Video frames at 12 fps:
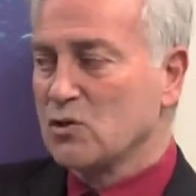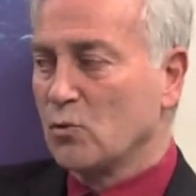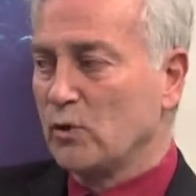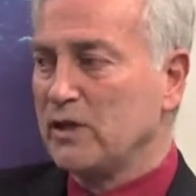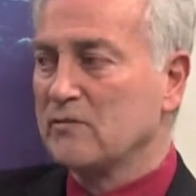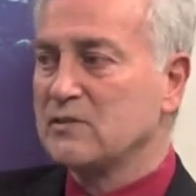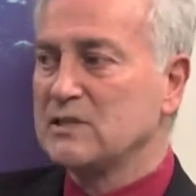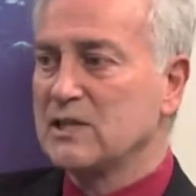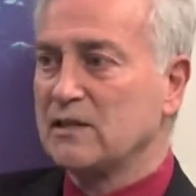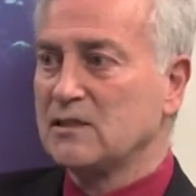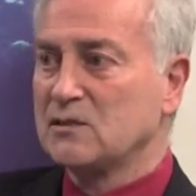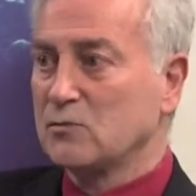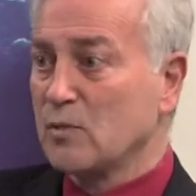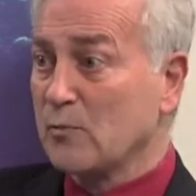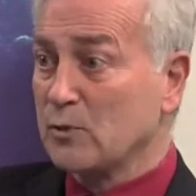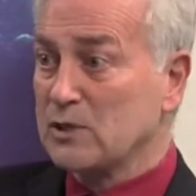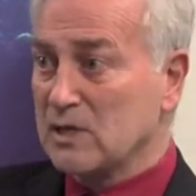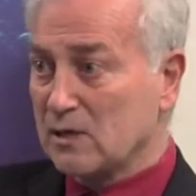So we have sent
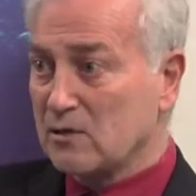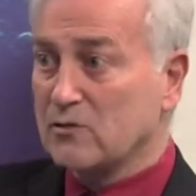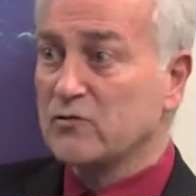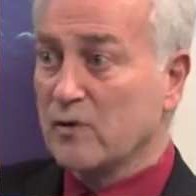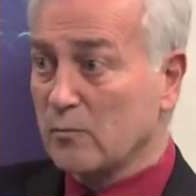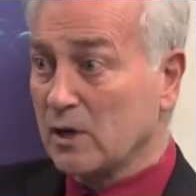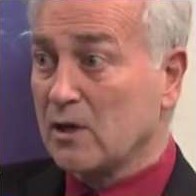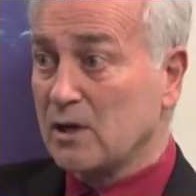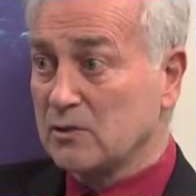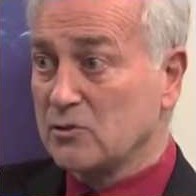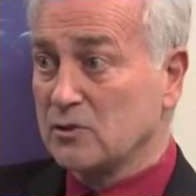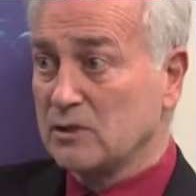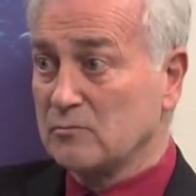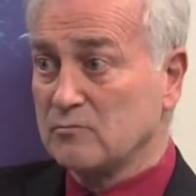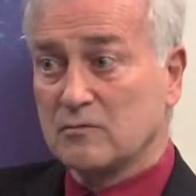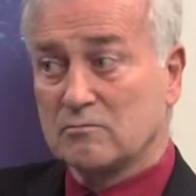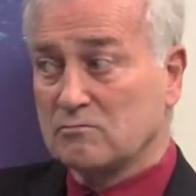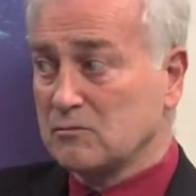representatives from the country
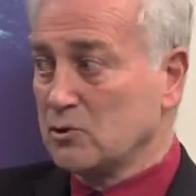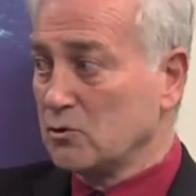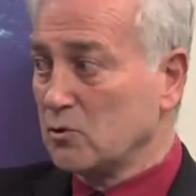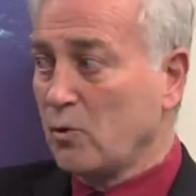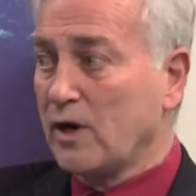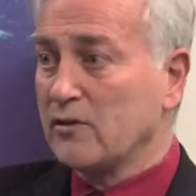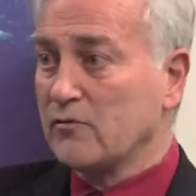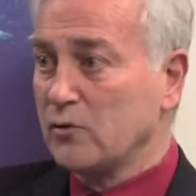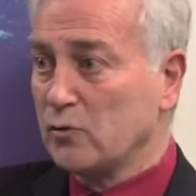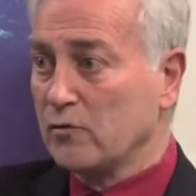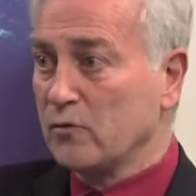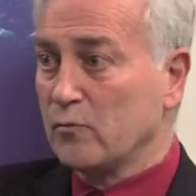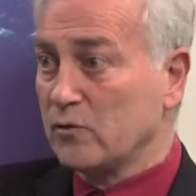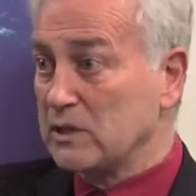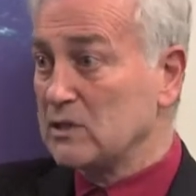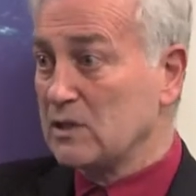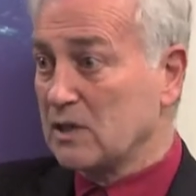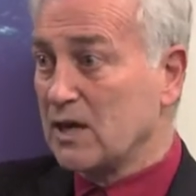to quite a few of the
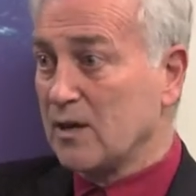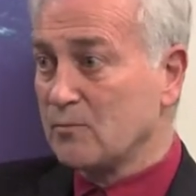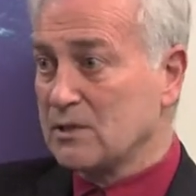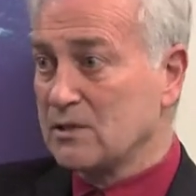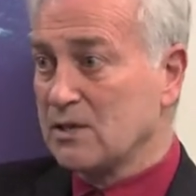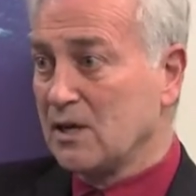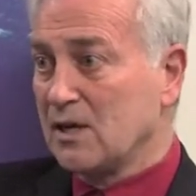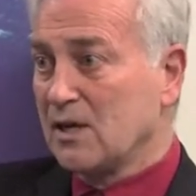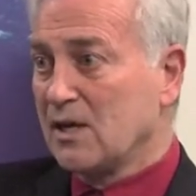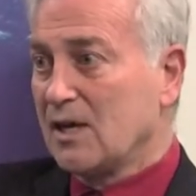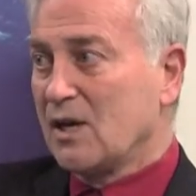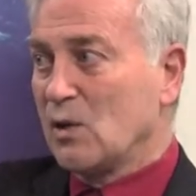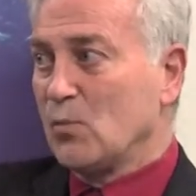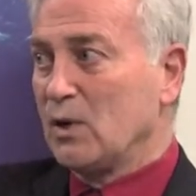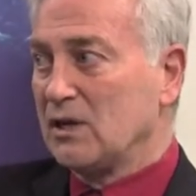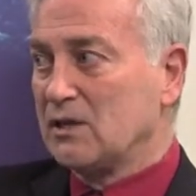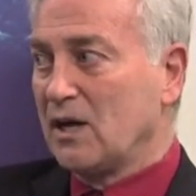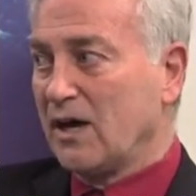recent COPs.
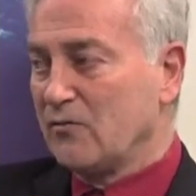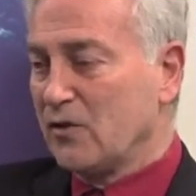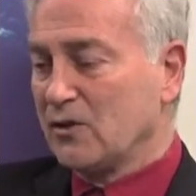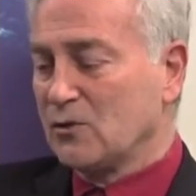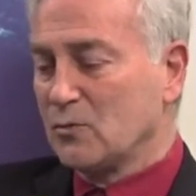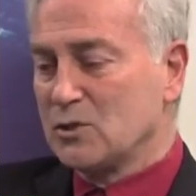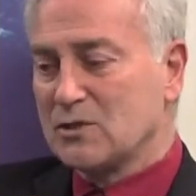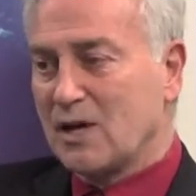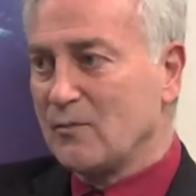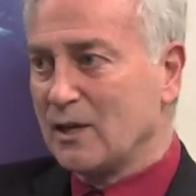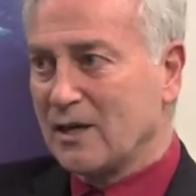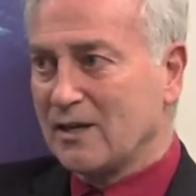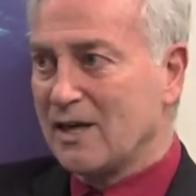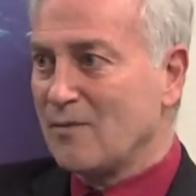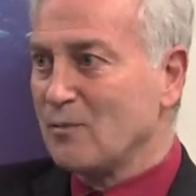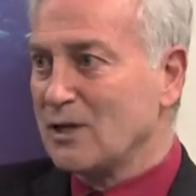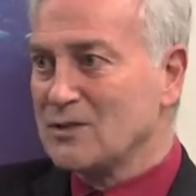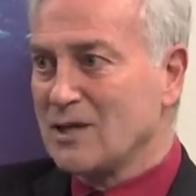But I felt it was time that I
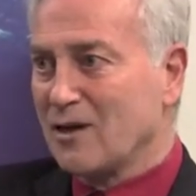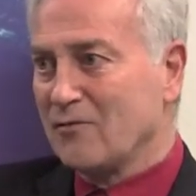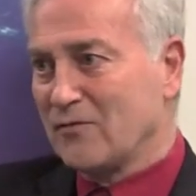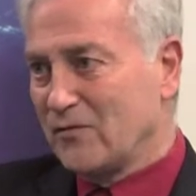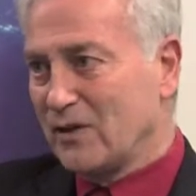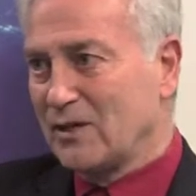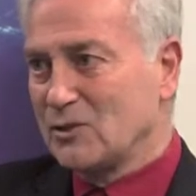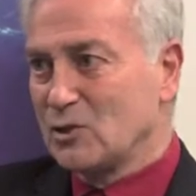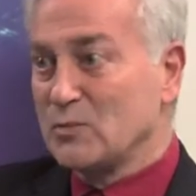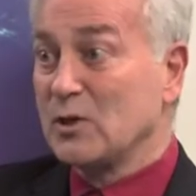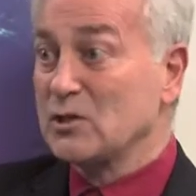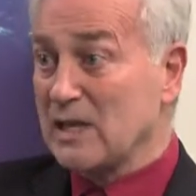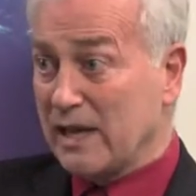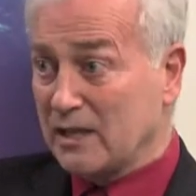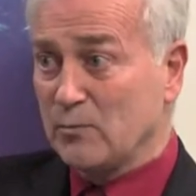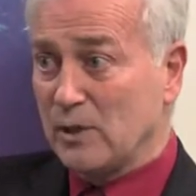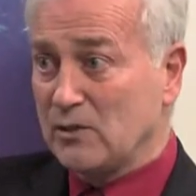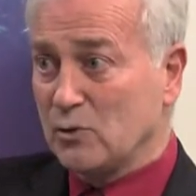came myself, just because I
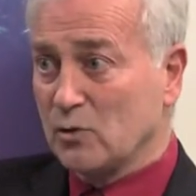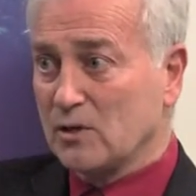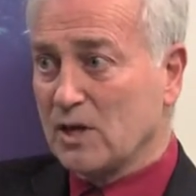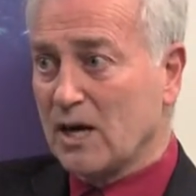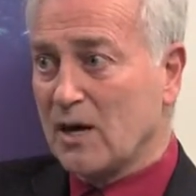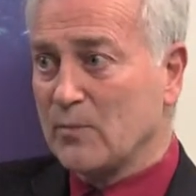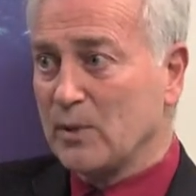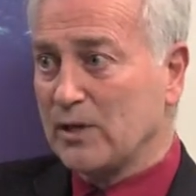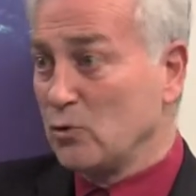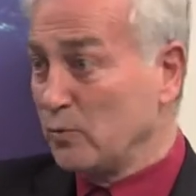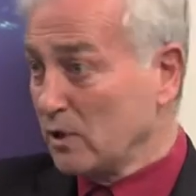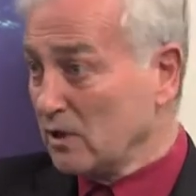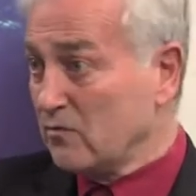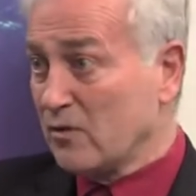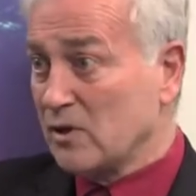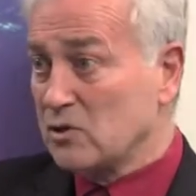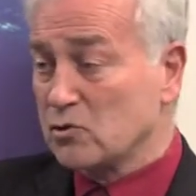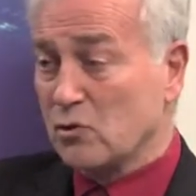hadn't been to a COP. I do believe
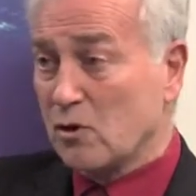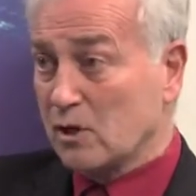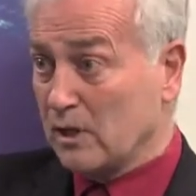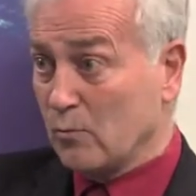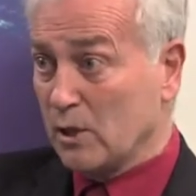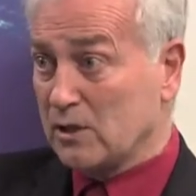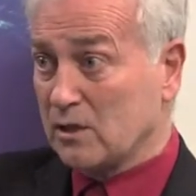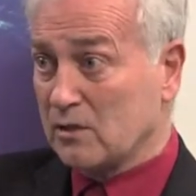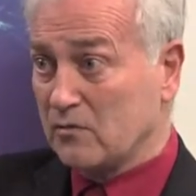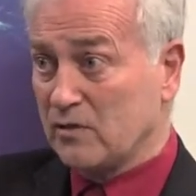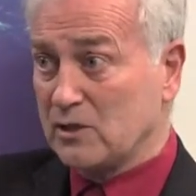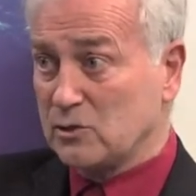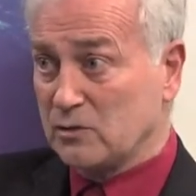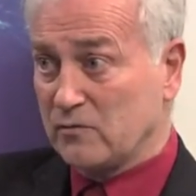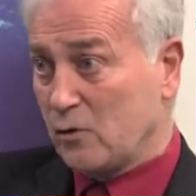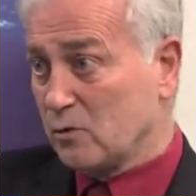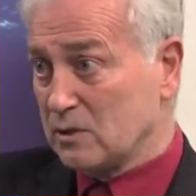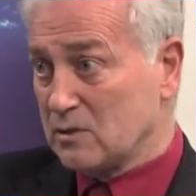very strongly in what the convention
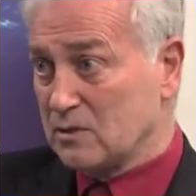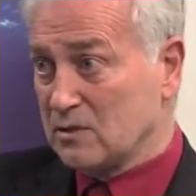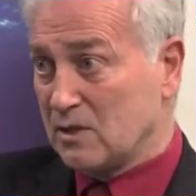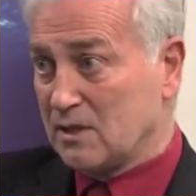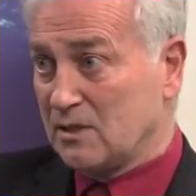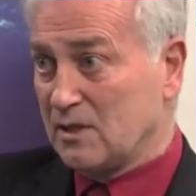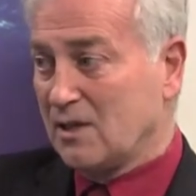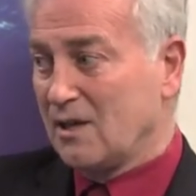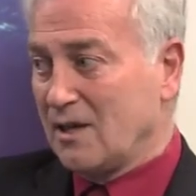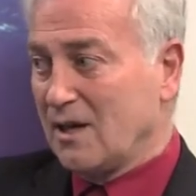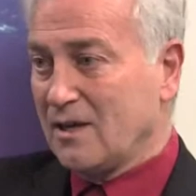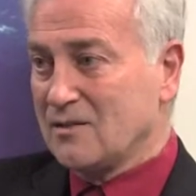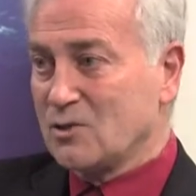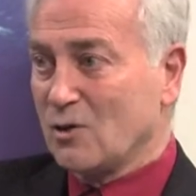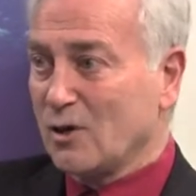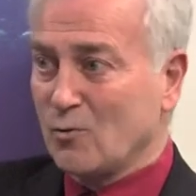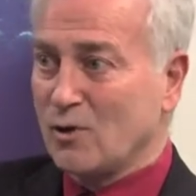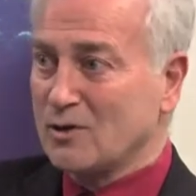focuses on, and
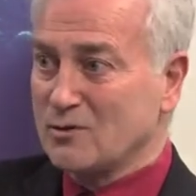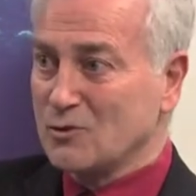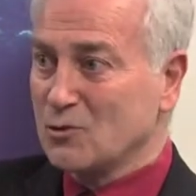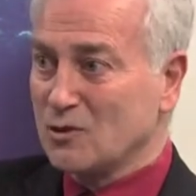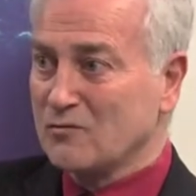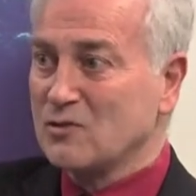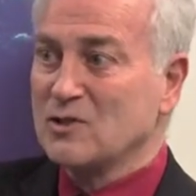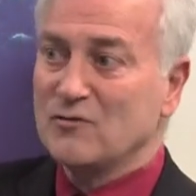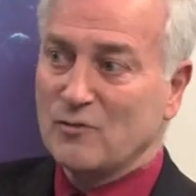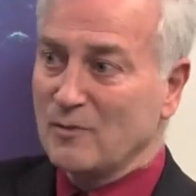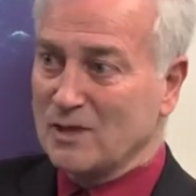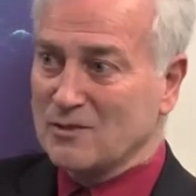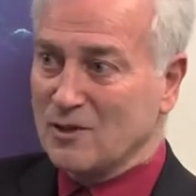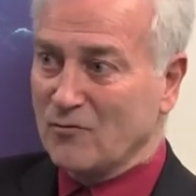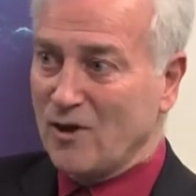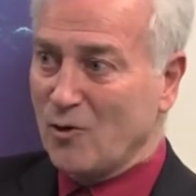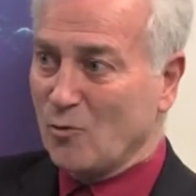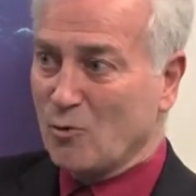so I wanted to sort of see for myself
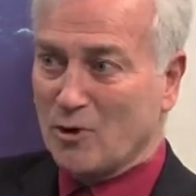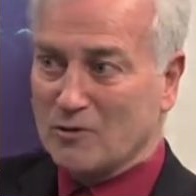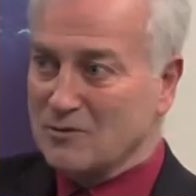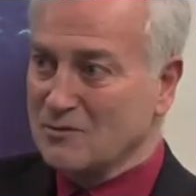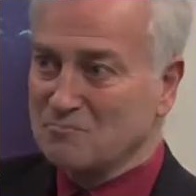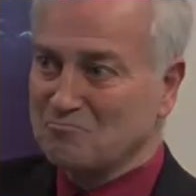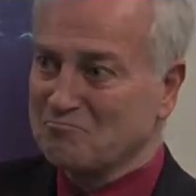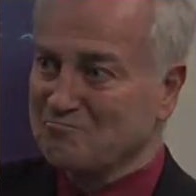how it works.